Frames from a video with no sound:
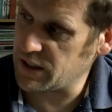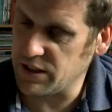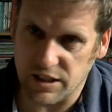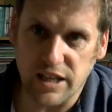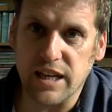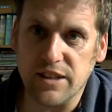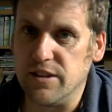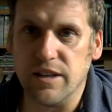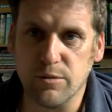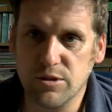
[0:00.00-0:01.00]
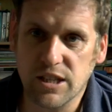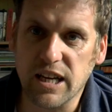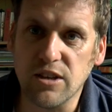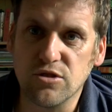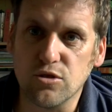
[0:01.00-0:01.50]
the year that there was the
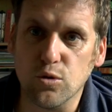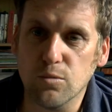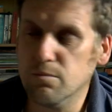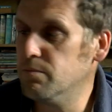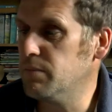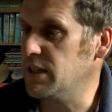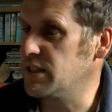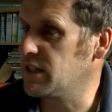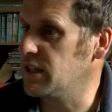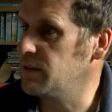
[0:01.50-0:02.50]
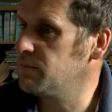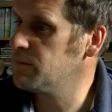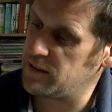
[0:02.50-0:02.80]
killer storm, basically.